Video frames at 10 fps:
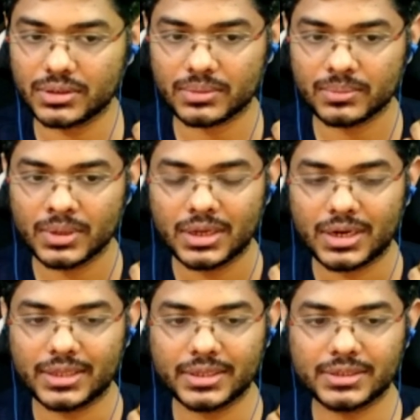it.
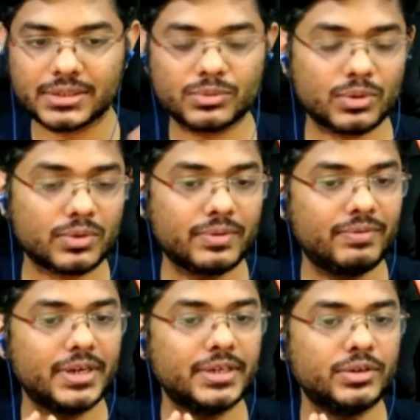I think this is one of
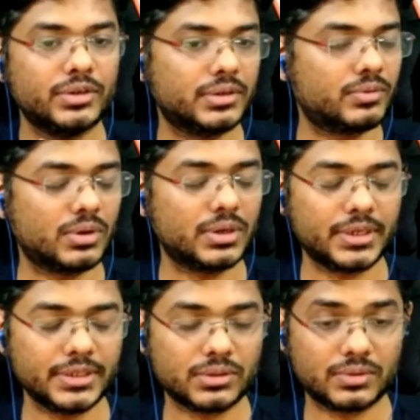the very unique
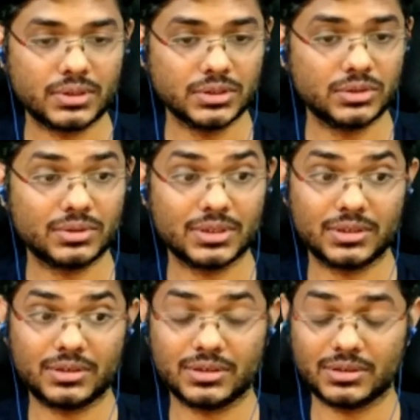qualities of Arjun
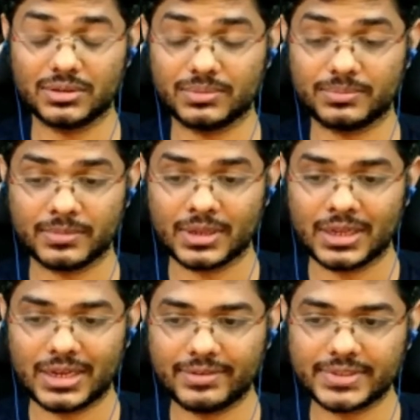that
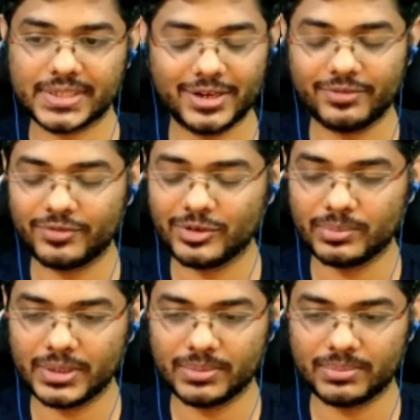I have seen
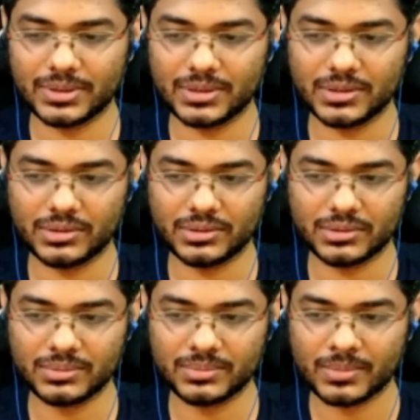in very few
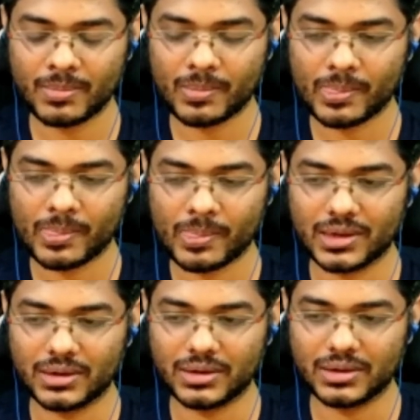people, you know.
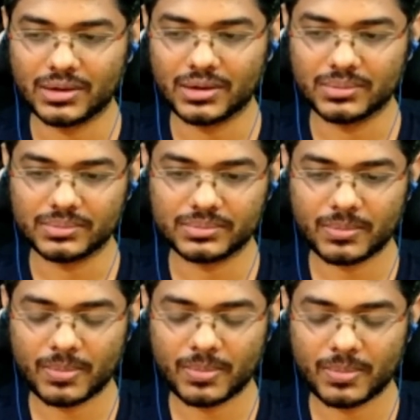
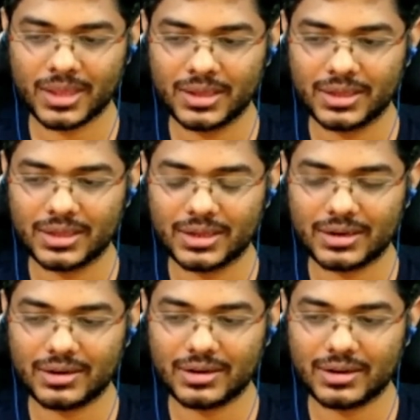
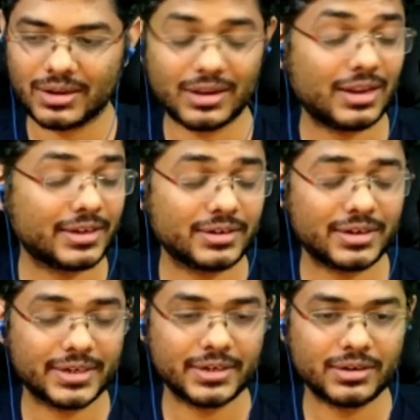Like in
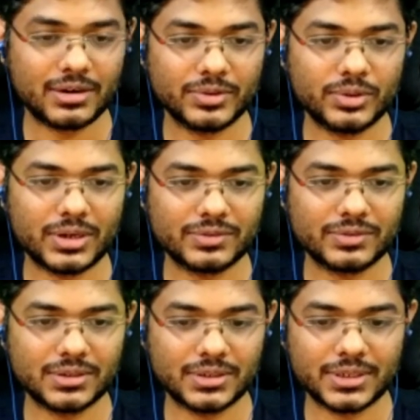cricket, how you have
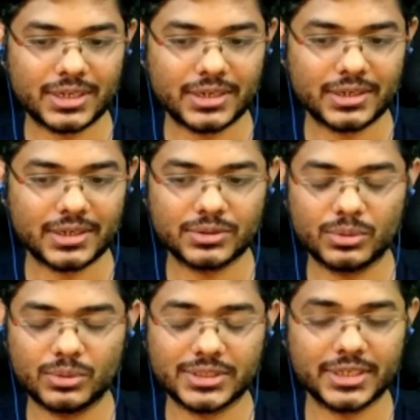certain characters who
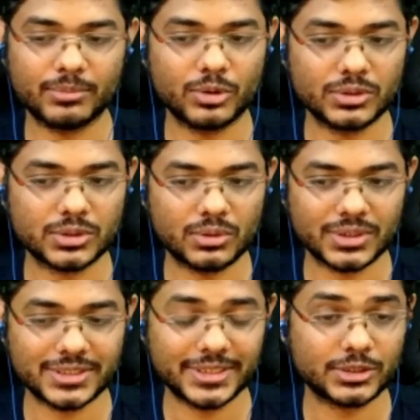would say, I'm going to score
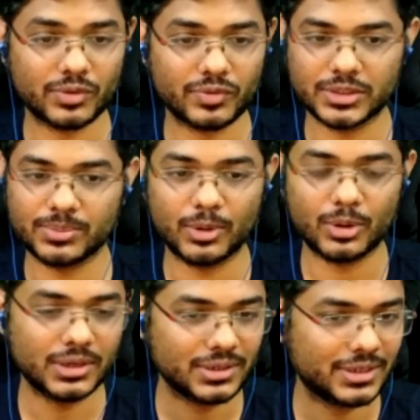a 6 off this
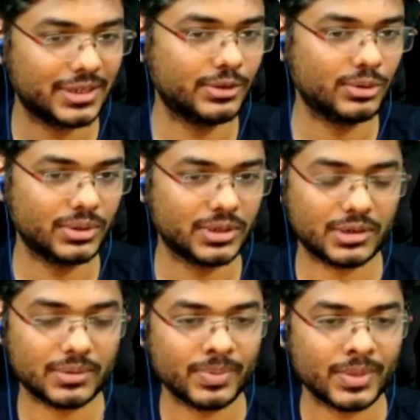ball, and they do it.